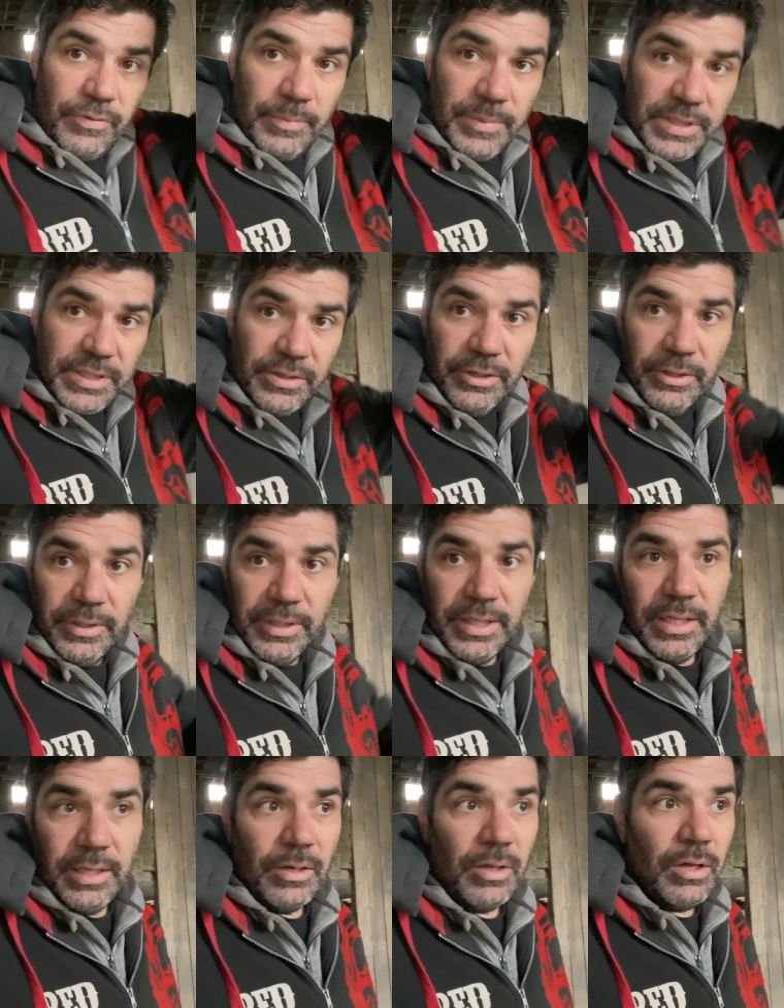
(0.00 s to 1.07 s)
the material and
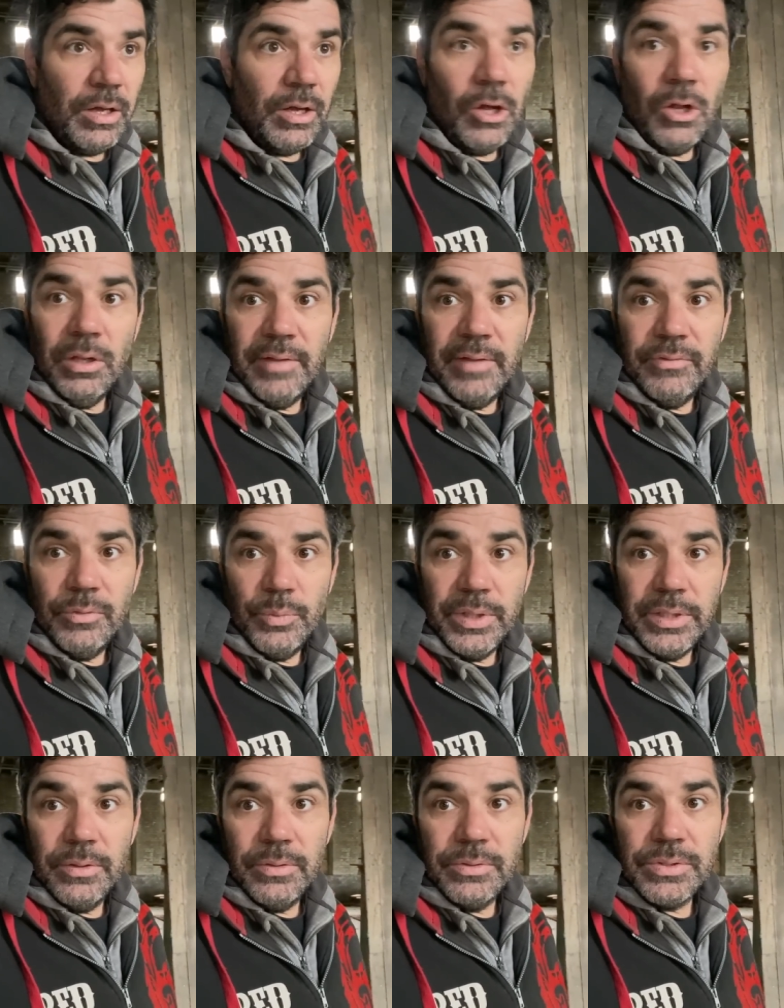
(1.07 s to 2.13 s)
get uh, all 11
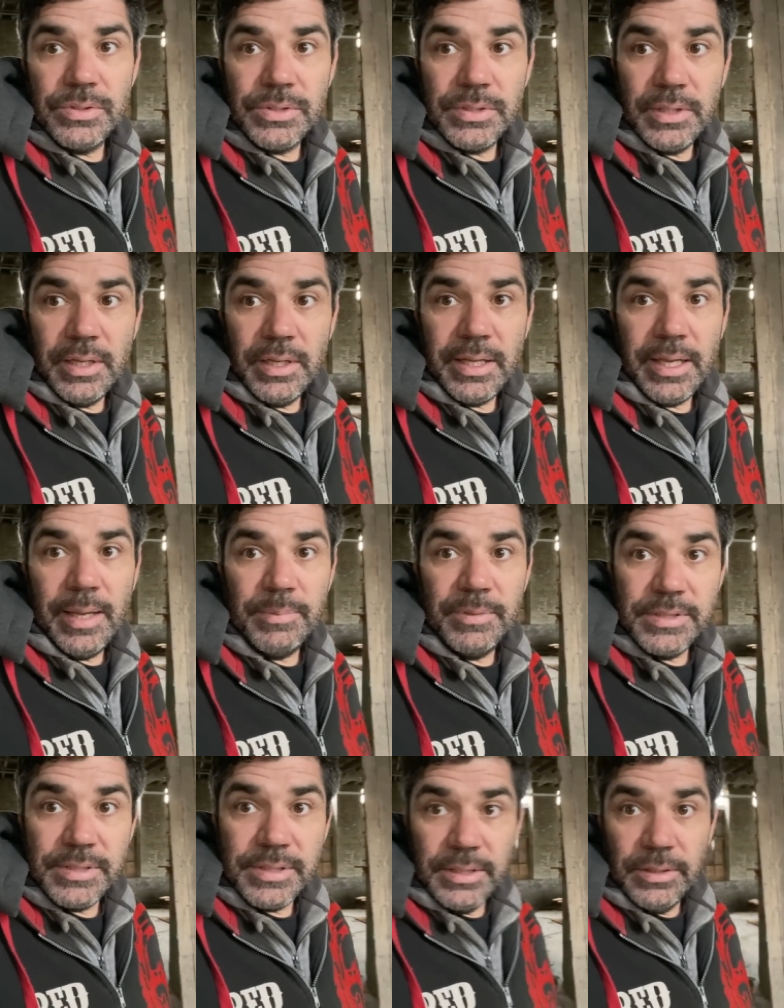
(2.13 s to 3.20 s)
windows uh, capped
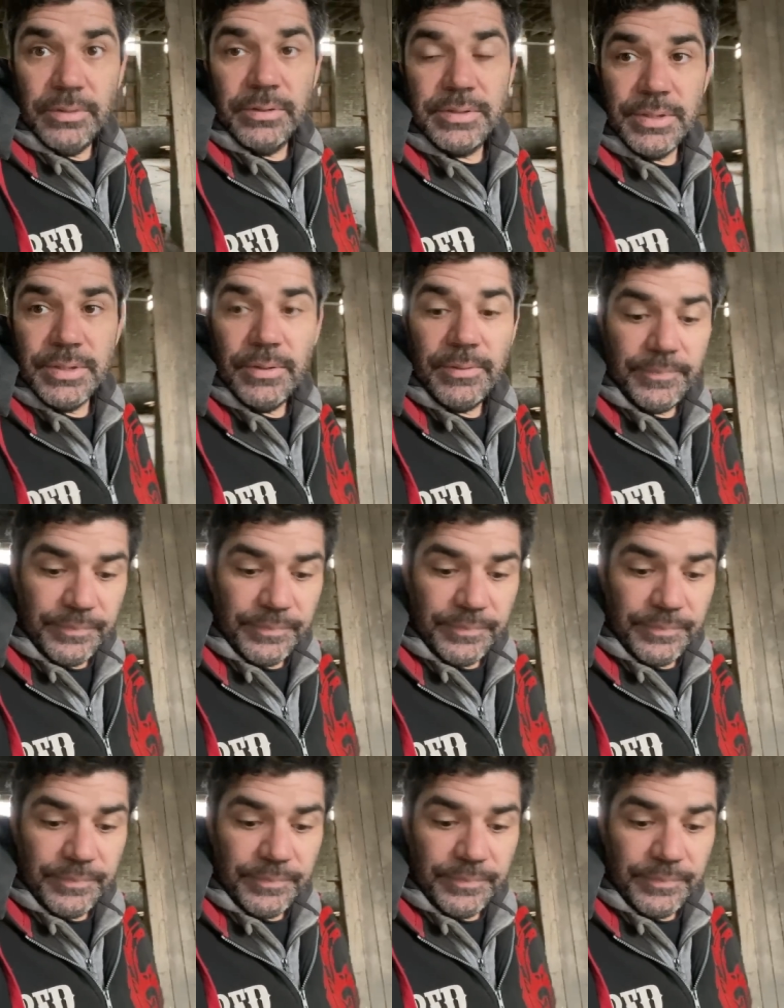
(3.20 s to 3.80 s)
and sealed. So.